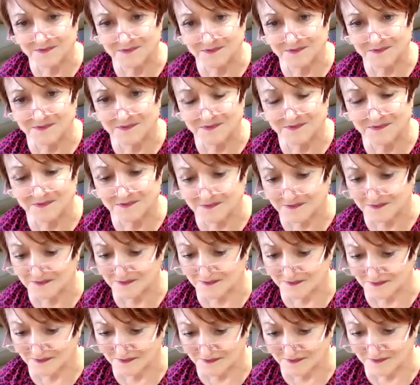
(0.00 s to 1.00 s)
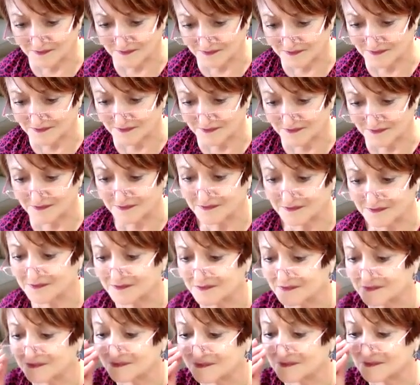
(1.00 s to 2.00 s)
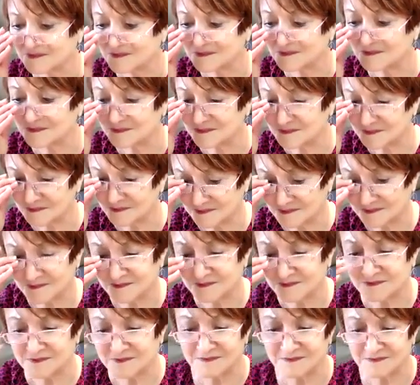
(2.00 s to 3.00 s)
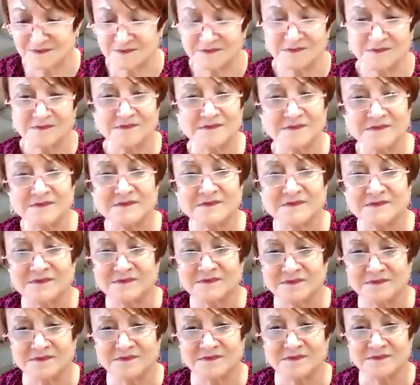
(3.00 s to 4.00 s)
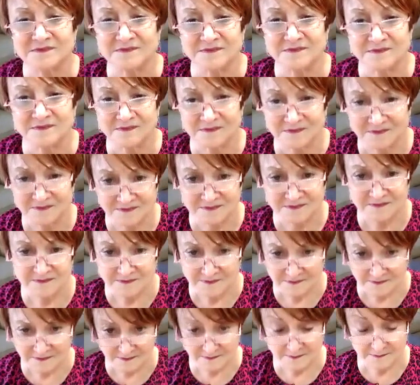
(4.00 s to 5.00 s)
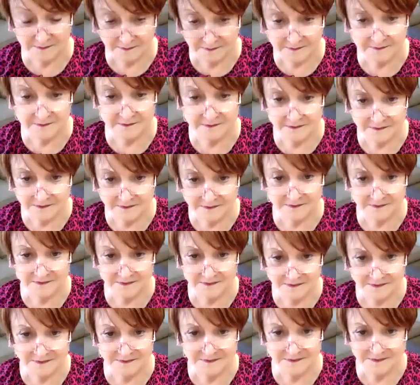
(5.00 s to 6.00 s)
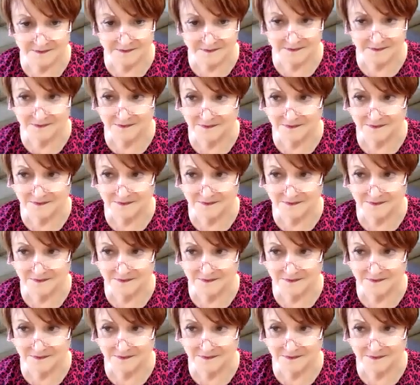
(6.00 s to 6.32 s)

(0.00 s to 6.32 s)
No words are spoken by the person on screen.